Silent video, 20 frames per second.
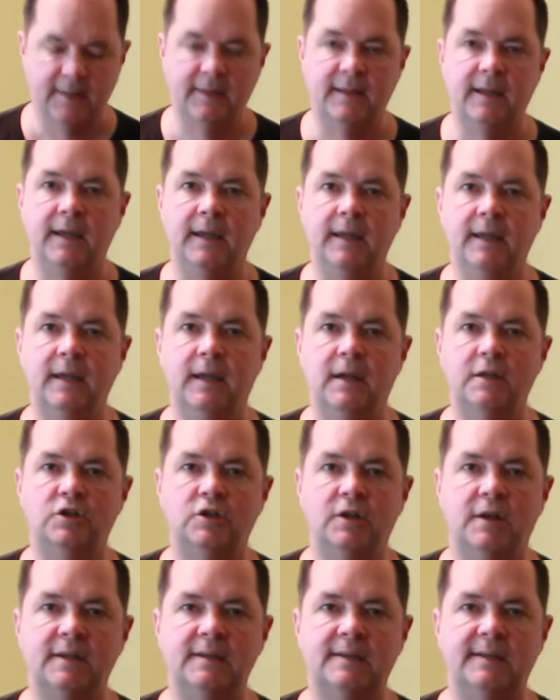they
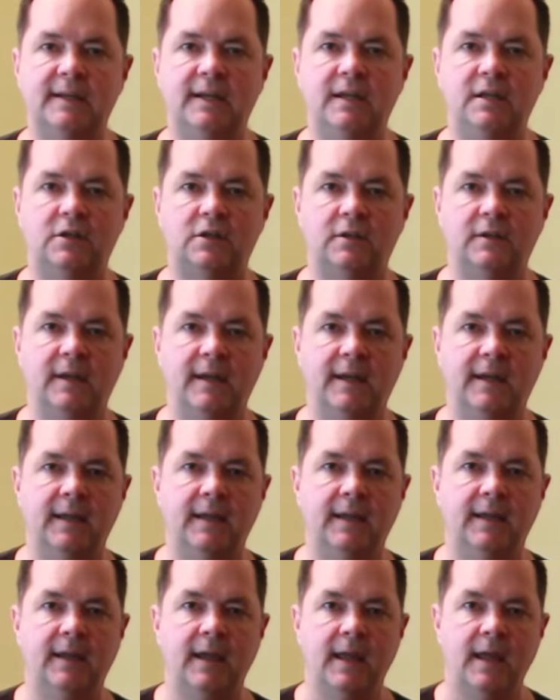adjust each
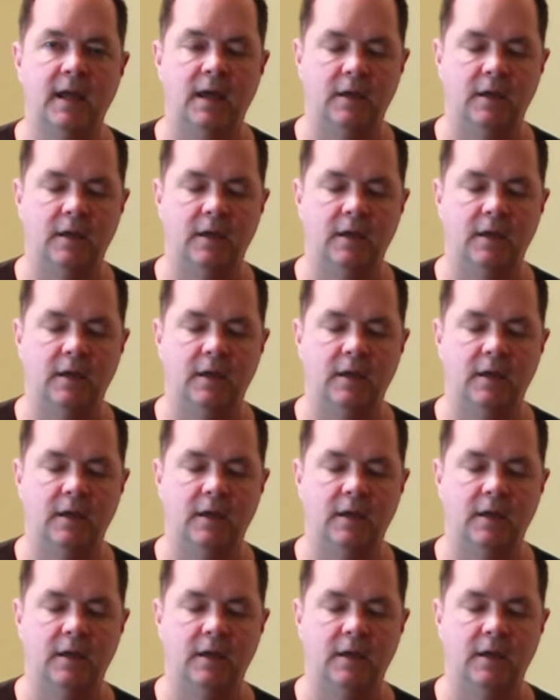leg,